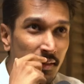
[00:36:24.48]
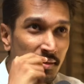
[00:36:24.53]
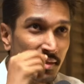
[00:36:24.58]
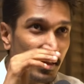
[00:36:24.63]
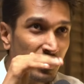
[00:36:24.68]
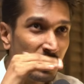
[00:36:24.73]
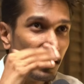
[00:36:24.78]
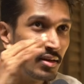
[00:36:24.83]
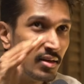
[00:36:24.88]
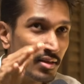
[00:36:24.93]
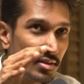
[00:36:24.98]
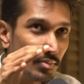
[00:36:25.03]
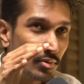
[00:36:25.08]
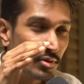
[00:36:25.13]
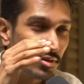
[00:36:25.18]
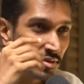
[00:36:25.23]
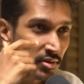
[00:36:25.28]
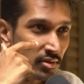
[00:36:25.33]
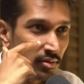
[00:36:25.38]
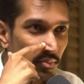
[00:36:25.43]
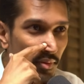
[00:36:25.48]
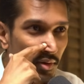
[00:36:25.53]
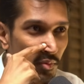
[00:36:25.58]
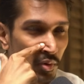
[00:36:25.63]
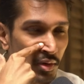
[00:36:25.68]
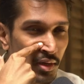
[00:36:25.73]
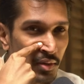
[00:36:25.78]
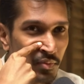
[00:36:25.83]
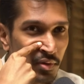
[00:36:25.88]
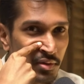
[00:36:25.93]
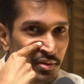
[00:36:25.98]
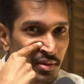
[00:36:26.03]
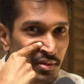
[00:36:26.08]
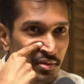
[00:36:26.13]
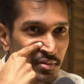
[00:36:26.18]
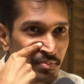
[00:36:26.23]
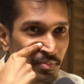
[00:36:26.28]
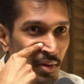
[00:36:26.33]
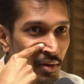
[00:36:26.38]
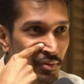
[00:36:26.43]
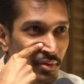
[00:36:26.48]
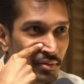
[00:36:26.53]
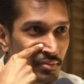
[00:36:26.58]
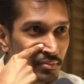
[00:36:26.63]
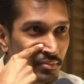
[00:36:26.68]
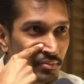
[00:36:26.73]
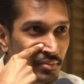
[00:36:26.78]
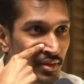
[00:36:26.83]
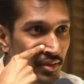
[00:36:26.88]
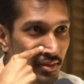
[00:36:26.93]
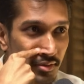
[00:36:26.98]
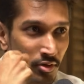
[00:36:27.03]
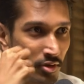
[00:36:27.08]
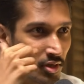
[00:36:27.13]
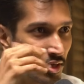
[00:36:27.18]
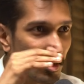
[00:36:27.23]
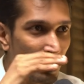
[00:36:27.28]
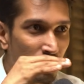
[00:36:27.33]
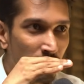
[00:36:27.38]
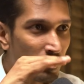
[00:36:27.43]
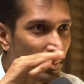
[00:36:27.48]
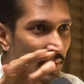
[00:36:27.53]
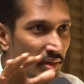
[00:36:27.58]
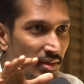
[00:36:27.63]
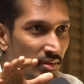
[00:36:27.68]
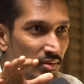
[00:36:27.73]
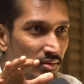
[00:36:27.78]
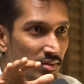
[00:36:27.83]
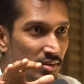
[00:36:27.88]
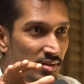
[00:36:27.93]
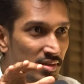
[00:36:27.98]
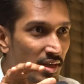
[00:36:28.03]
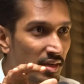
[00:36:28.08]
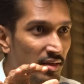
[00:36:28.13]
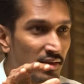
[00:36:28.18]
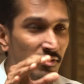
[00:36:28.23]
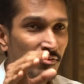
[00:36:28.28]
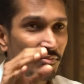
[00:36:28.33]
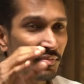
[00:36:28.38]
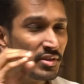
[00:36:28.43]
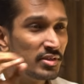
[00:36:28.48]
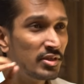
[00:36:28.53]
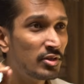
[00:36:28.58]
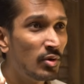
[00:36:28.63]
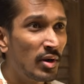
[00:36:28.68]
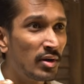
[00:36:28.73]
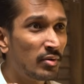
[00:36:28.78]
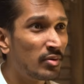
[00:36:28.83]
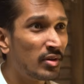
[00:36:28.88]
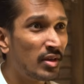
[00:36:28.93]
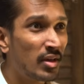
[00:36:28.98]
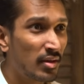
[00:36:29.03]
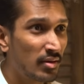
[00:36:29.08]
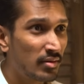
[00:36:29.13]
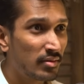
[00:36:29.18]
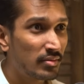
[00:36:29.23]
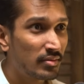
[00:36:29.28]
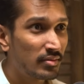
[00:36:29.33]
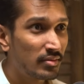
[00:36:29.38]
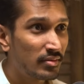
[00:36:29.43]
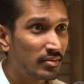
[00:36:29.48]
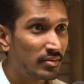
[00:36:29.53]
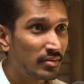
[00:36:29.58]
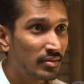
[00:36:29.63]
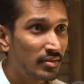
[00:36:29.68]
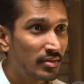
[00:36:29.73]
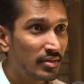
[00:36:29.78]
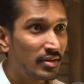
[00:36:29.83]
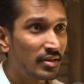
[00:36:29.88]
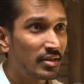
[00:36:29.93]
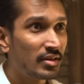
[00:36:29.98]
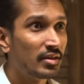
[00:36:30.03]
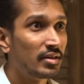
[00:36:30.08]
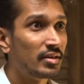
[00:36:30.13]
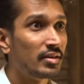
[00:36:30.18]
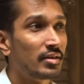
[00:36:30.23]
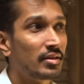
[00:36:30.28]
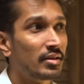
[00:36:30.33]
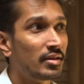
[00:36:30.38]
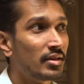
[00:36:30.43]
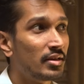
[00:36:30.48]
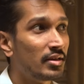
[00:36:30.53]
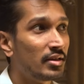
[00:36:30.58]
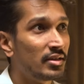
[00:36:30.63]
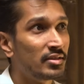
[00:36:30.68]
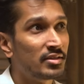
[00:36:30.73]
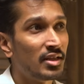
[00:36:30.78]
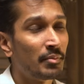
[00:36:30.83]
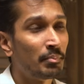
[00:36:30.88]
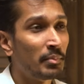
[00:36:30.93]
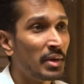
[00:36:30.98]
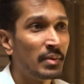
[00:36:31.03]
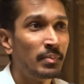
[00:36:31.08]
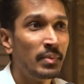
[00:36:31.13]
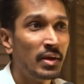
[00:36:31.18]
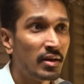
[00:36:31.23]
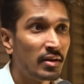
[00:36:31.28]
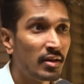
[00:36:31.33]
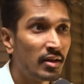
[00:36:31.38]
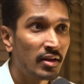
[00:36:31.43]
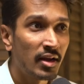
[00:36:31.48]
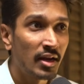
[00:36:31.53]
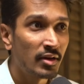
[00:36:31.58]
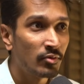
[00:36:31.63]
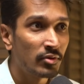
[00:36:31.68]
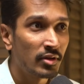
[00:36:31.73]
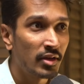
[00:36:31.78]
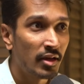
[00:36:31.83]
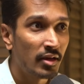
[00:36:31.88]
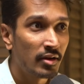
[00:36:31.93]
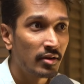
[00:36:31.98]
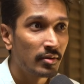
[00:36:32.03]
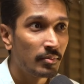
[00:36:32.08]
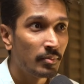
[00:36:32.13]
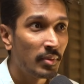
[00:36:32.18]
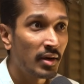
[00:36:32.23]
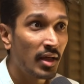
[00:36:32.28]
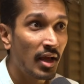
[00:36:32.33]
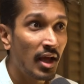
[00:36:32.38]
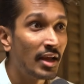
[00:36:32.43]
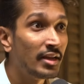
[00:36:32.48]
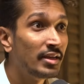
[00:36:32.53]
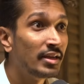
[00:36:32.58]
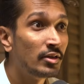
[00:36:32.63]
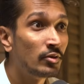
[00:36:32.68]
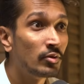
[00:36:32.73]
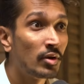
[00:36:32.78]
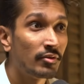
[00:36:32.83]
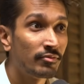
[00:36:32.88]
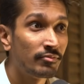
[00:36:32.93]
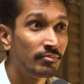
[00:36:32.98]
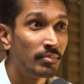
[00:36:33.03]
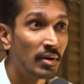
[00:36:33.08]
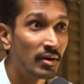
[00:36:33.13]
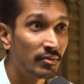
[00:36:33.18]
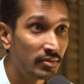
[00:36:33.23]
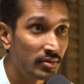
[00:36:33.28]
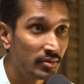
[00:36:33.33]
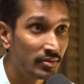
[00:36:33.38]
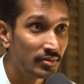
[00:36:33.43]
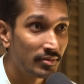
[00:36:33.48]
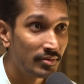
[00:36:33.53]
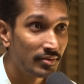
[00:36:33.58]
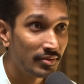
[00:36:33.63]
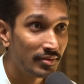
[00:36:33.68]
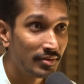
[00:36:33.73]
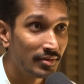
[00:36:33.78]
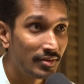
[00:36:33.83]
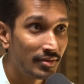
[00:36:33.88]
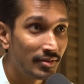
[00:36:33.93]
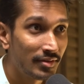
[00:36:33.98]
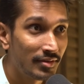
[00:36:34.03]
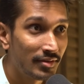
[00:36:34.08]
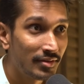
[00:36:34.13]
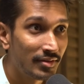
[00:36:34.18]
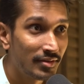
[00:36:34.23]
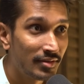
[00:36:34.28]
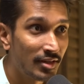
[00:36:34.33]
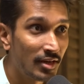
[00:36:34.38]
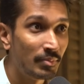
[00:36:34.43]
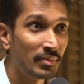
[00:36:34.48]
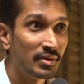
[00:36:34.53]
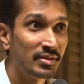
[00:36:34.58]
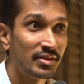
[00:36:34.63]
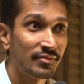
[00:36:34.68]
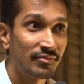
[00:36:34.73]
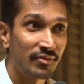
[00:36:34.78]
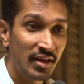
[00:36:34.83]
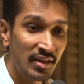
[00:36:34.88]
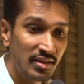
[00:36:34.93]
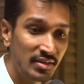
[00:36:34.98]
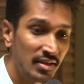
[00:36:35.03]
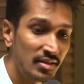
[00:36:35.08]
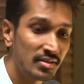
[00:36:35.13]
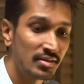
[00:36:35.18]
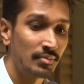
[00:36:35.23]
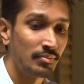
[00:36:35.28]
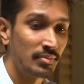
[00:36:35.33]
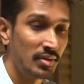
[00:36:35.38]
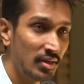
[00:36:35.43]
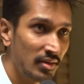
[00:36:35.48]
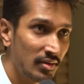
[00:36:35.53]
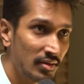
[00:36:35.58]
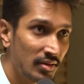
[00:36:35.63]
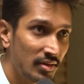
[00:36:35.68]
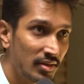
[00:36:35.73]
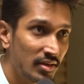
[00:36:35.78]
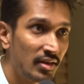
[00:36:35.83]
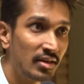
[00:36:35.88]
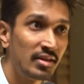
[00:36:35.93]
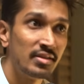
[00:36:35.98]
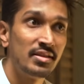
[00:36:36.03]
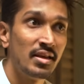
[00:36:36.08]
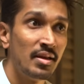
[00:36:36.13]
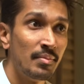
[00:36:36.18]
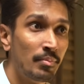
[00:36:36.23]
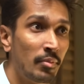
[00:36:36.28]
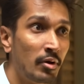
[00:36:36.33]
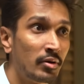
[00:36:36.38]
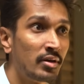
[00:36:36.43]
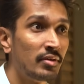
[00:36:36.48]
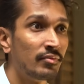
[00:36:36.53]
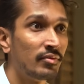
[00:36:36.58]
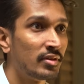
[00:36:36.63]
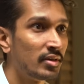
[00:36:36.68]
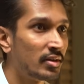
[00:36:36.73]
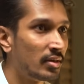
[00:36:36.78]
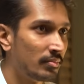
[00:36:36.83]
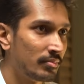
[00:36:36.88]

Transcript: he's at the leadership position, but what he wants is power. He does not care about money. He's like, give me 0, I don't care. He's like, make me a clerk, I don't care. But I need to have power. That means if I say something, it is important for the